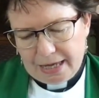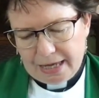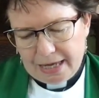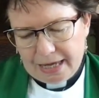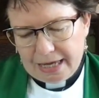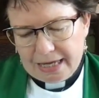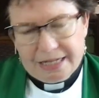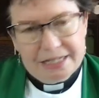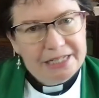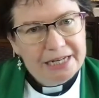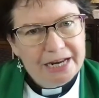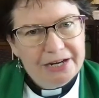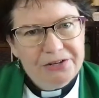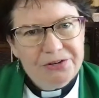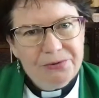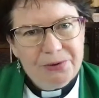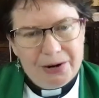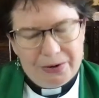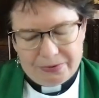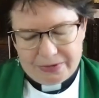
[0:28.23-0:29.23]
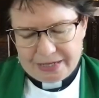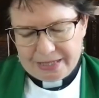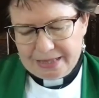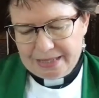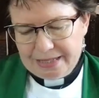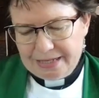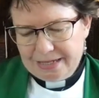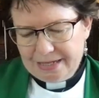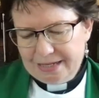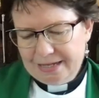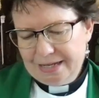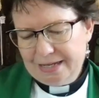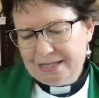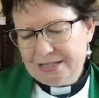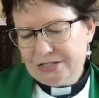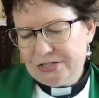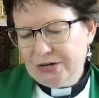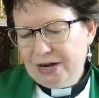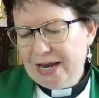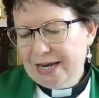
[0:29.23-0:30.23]
In January, the
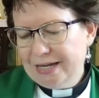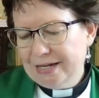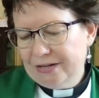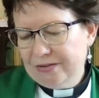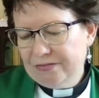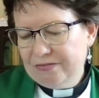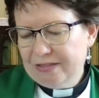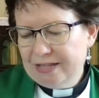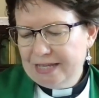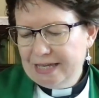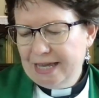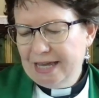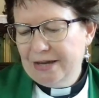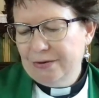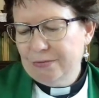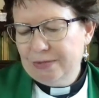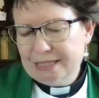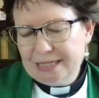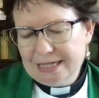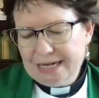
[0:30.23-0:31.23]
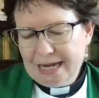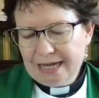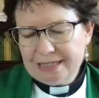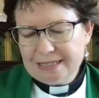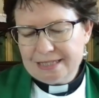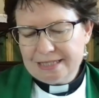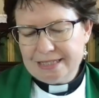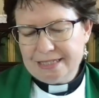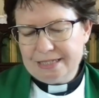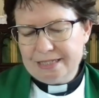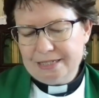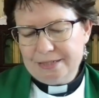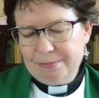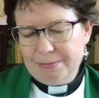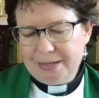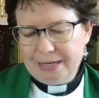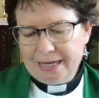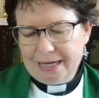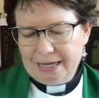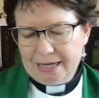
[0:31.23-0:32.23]
Australian of the Year was announced to
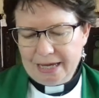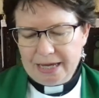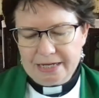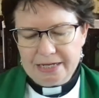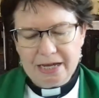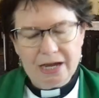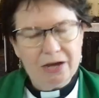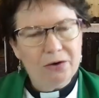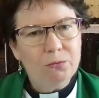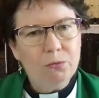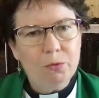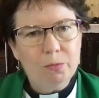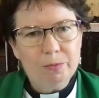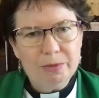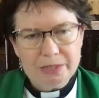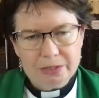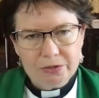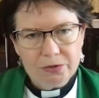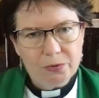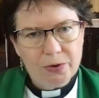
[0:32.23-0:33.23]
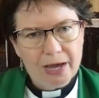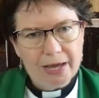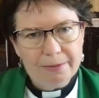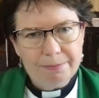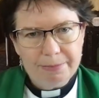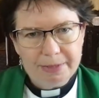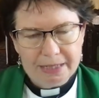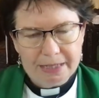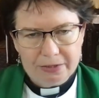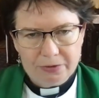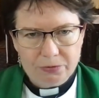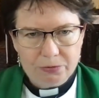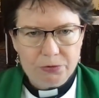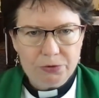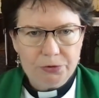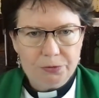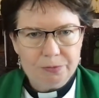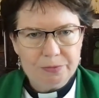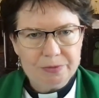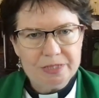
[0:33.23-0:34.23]
be a young woman who had been
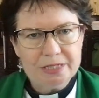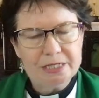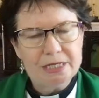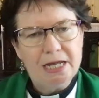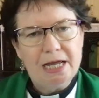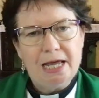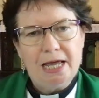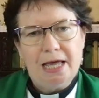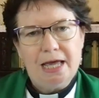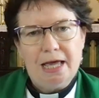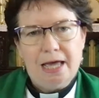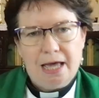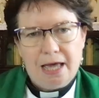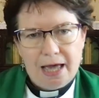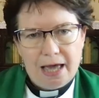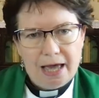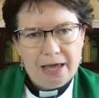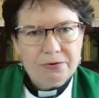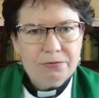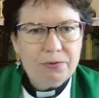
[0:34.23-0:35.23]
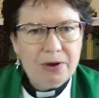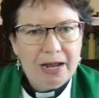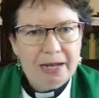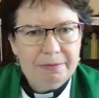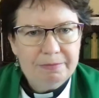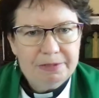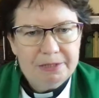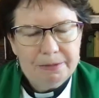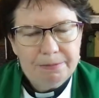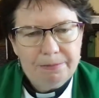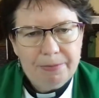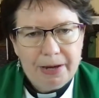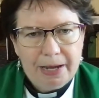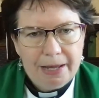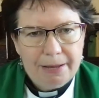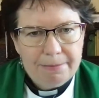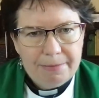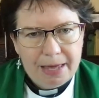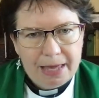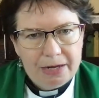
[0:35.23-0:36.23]
groomed and raped by a
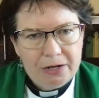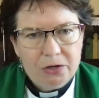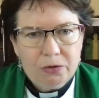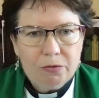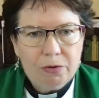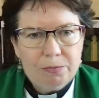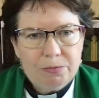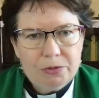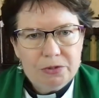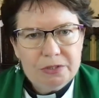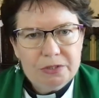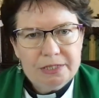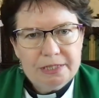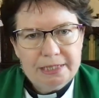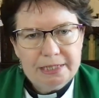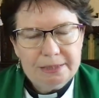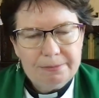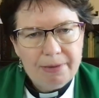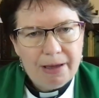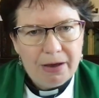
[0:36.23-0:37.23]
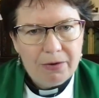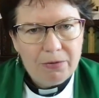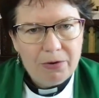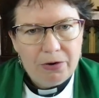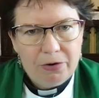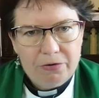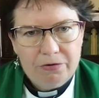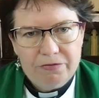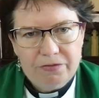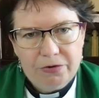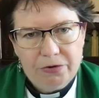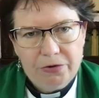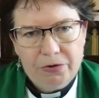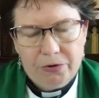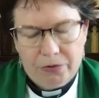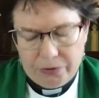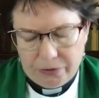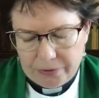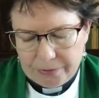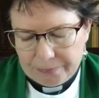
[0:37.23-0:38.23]
man who abused his power over
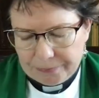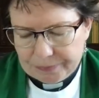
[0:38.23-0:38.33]
her.